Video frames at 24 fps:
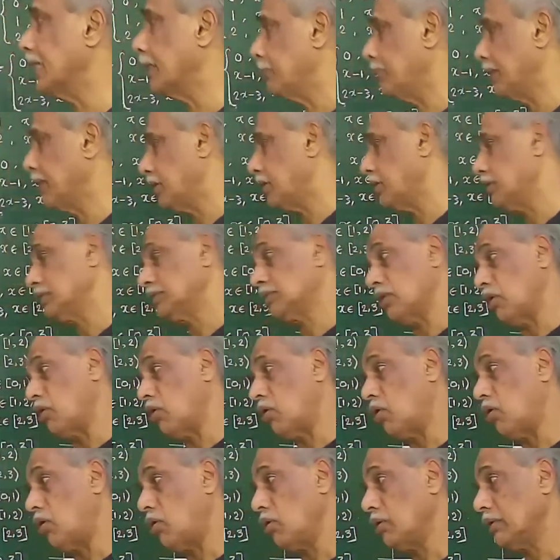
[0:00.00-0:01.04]
because
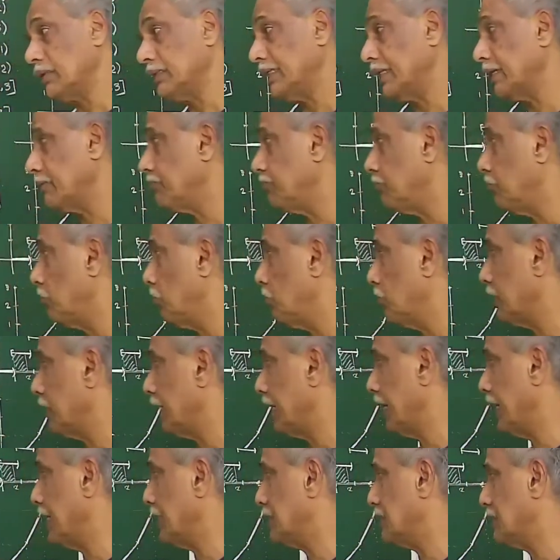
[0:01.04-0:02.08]
all the 4
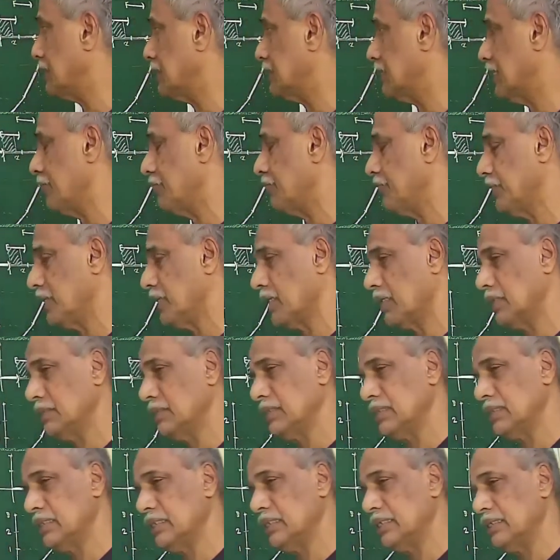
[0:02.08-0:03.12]
cases that we
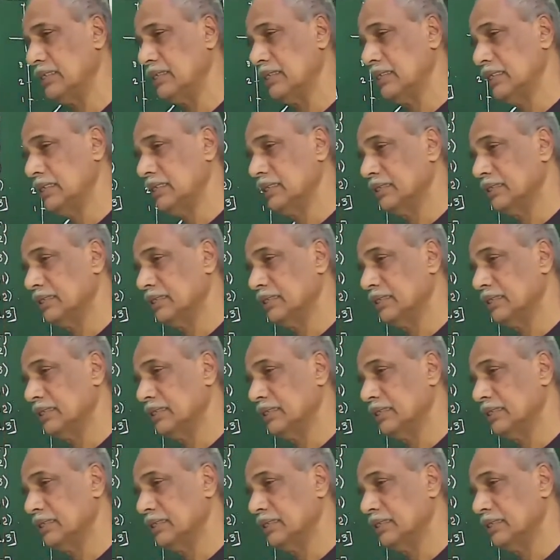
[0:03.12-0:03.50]
considered,